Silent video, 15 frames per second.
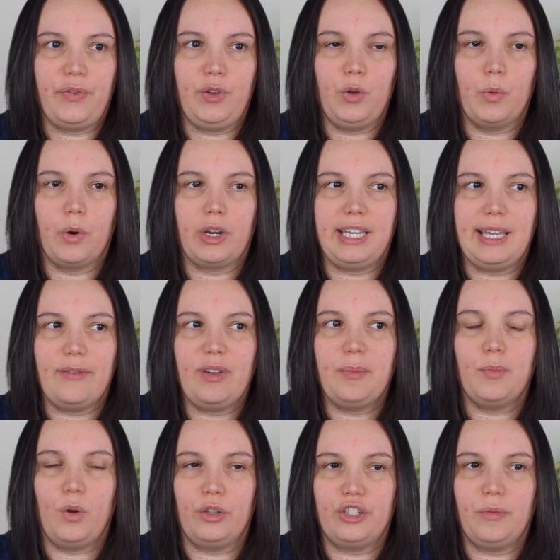you are
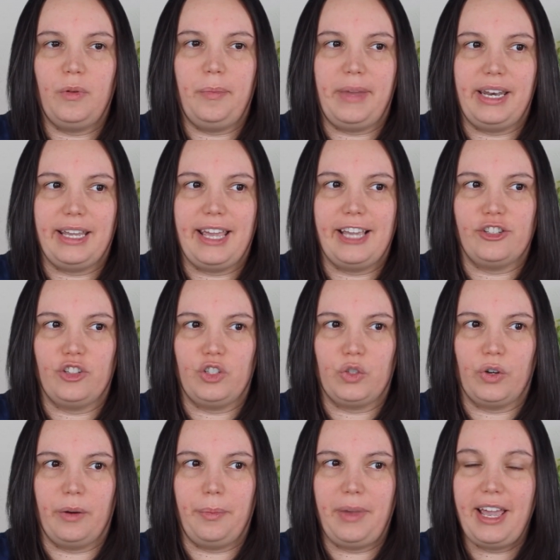giving multiple medications
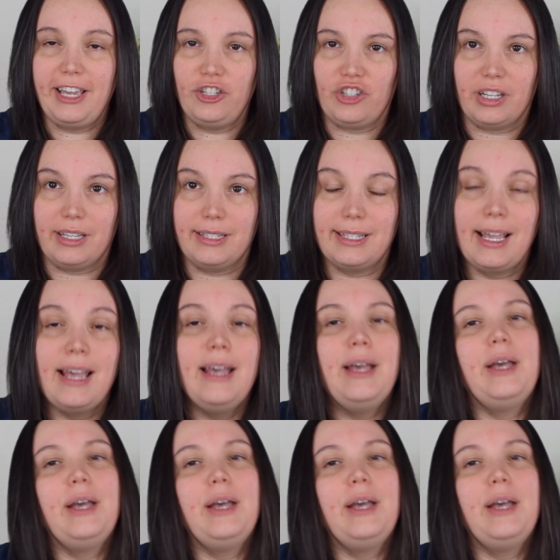to our patients,